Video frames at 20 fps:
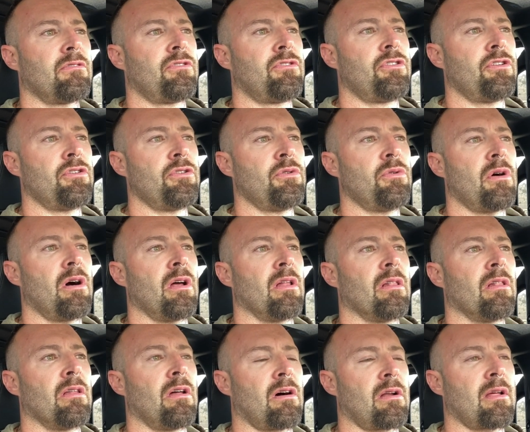do a
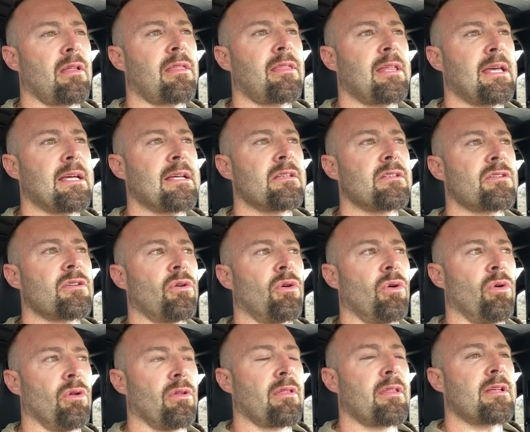lot of things
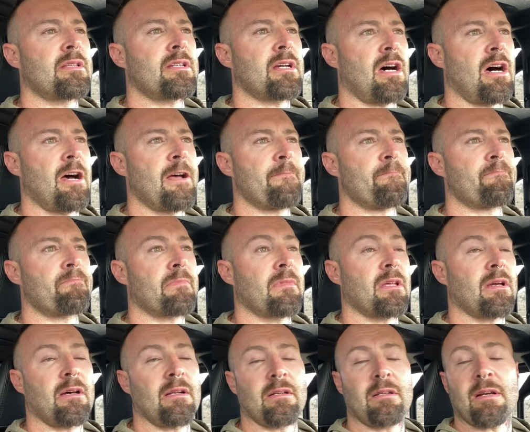all the time
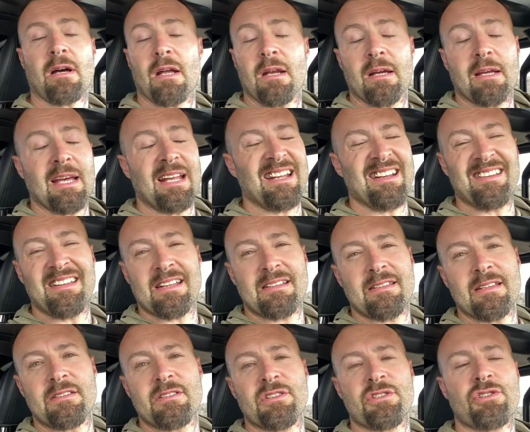and kind of get
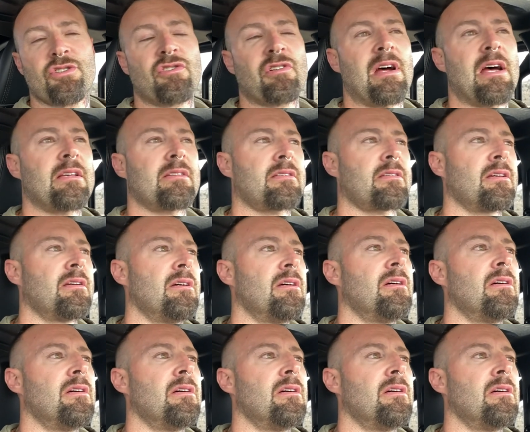addicted to stress